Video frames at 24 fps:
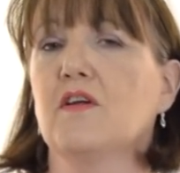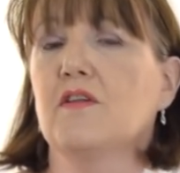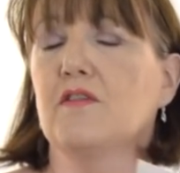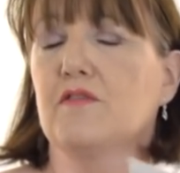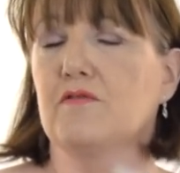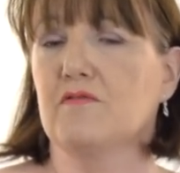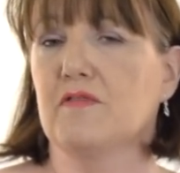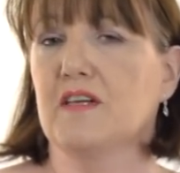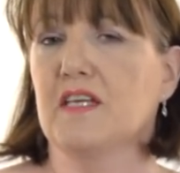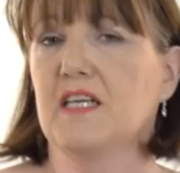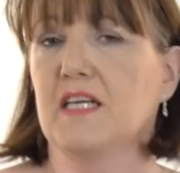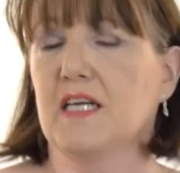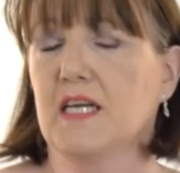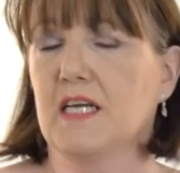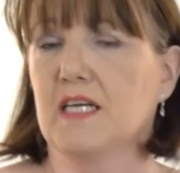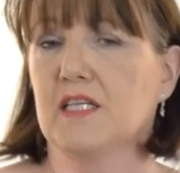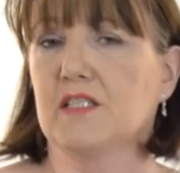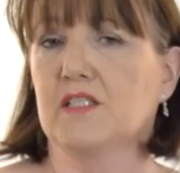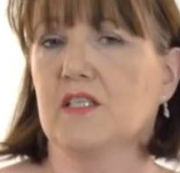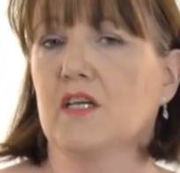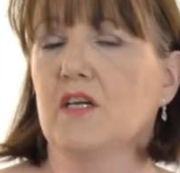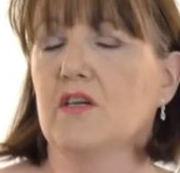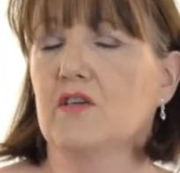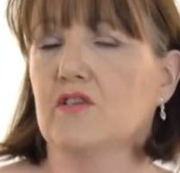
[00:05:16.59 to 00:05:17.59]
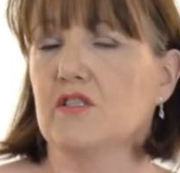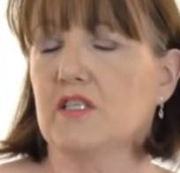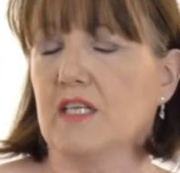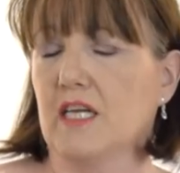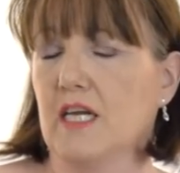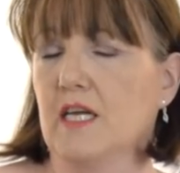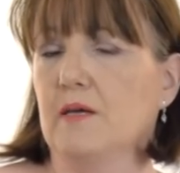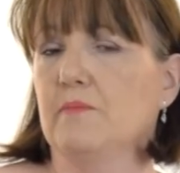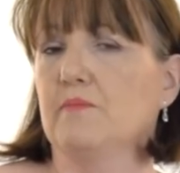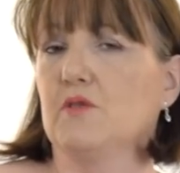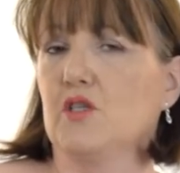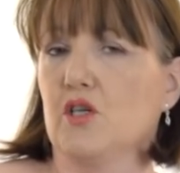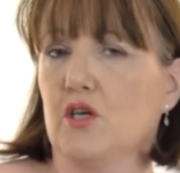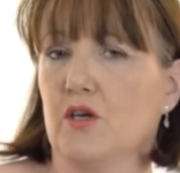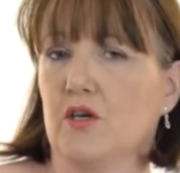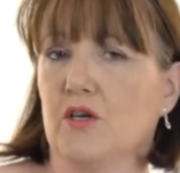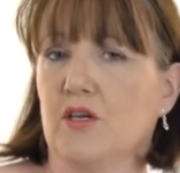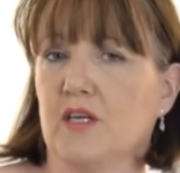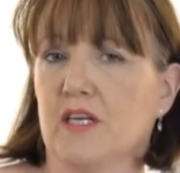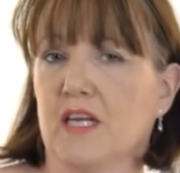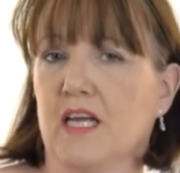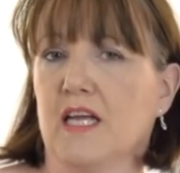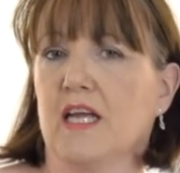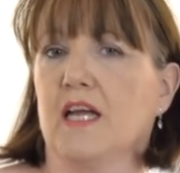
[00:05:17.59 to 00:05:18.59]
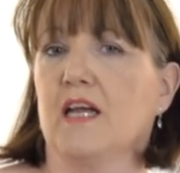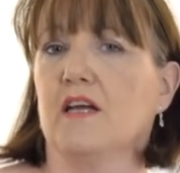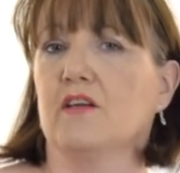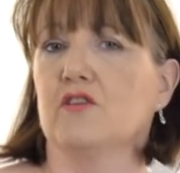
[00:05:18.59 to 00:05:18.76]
3 years to keep turning